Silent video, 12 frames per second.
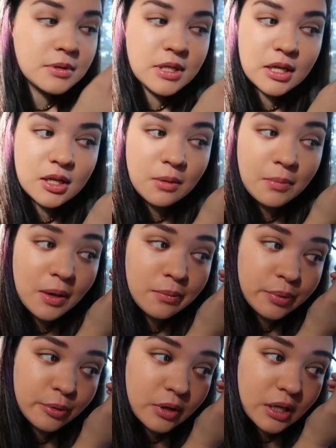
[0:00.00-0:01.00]
taking my
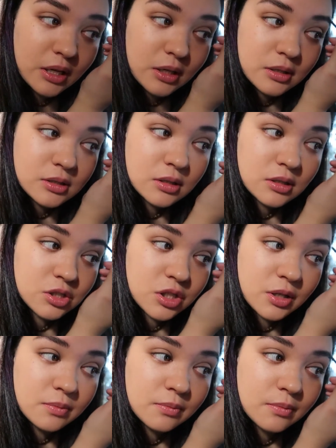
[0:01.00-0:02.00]
booty to the
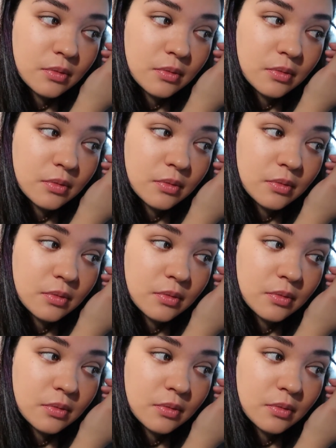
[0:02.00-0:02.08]
gym.